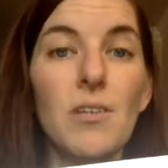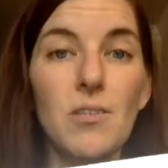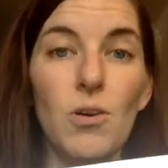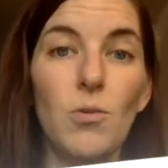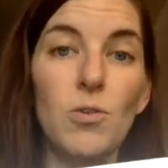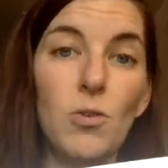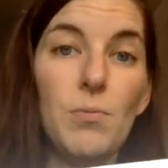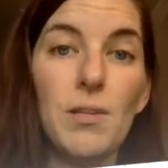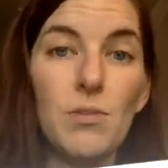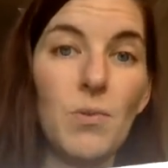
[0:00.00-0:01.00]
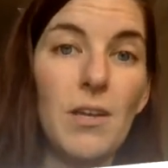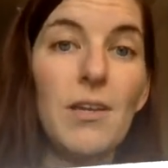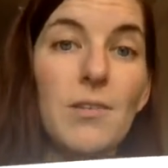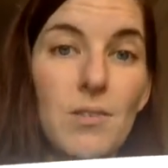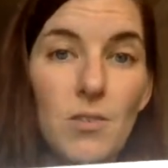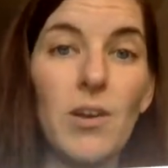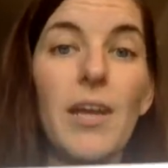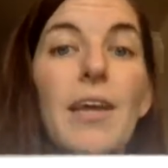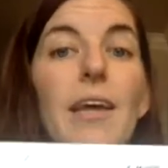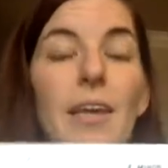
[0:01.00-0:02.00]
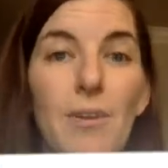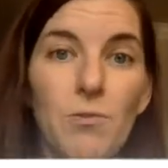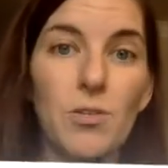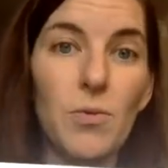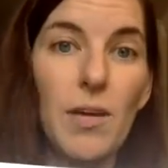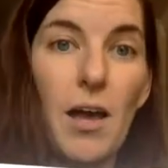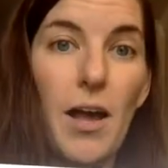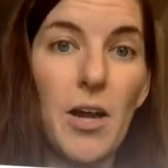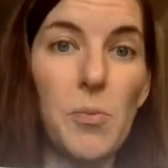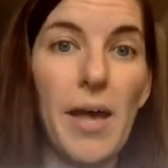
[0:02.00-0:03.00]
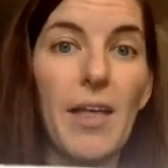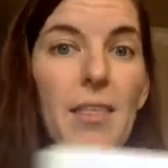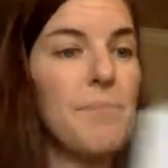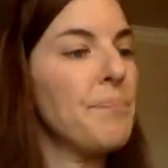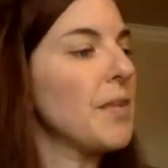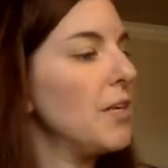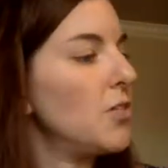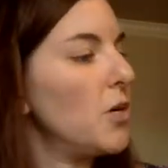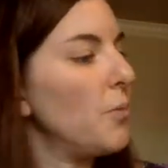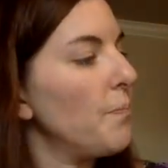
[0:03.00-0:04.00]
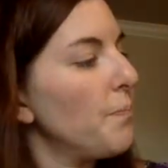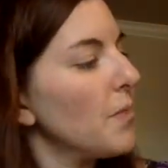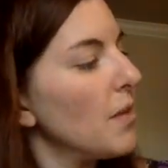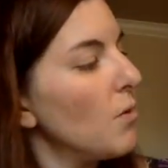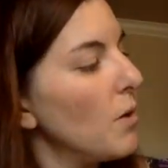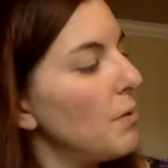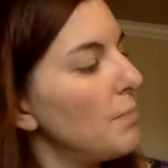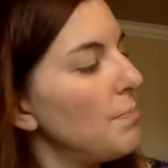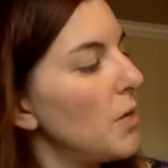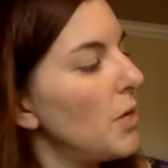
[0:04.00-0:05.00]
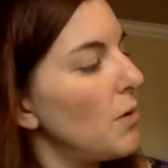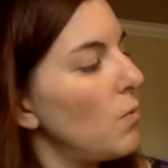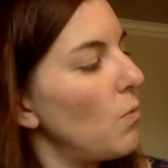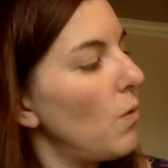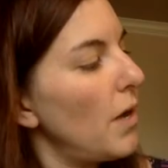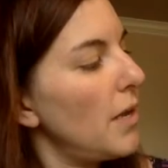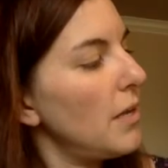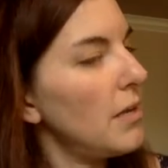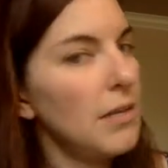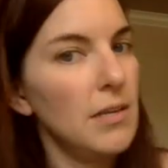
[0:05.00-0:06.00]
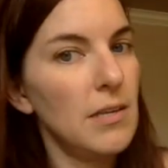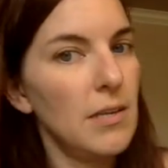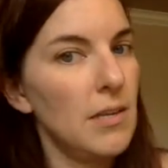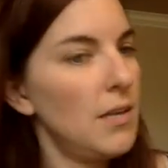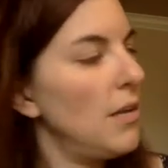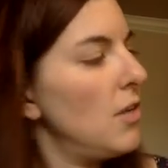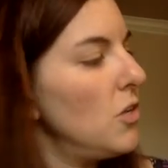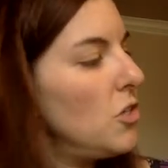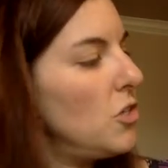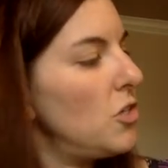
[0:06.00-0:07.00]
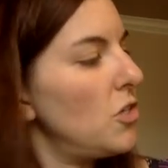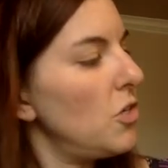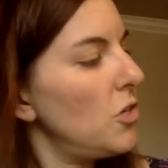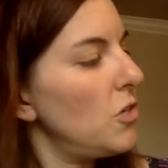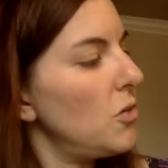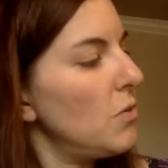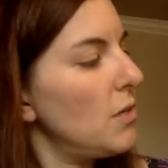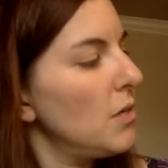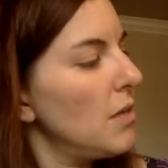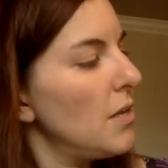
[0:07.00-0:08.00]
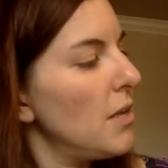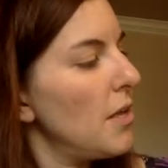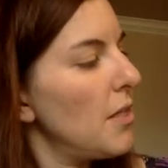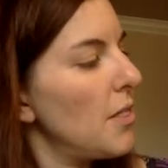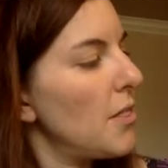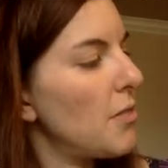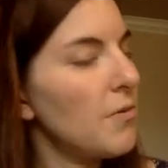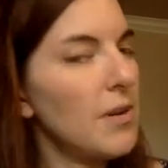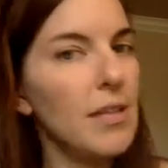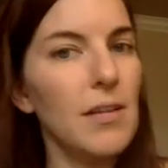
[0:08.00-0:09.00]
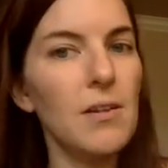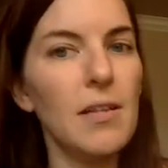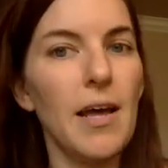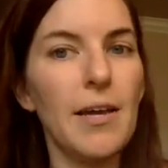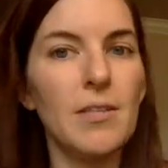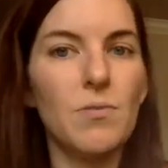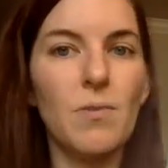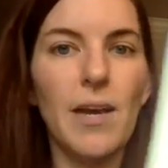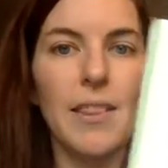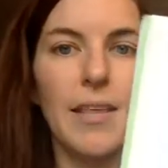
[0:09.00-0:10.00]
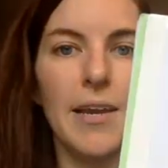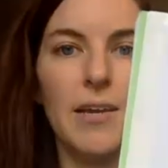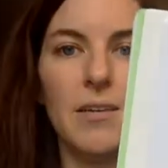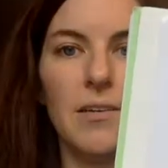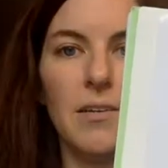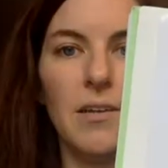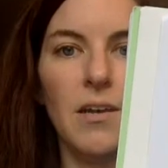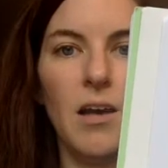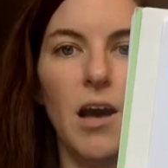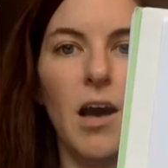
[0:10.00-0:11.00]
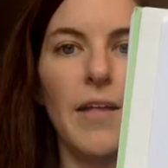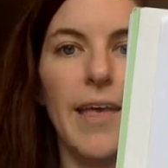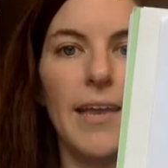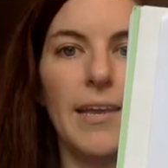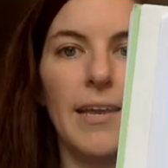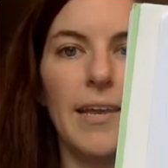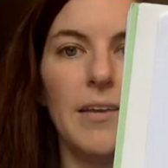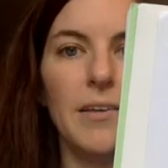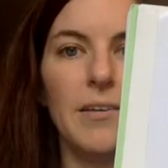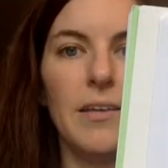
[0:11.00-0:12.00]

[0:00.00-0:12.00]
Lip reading: So 2 plus 1 is 3 if we're doing higher math. So we would put 1, 2, 3 little lines right there on that E,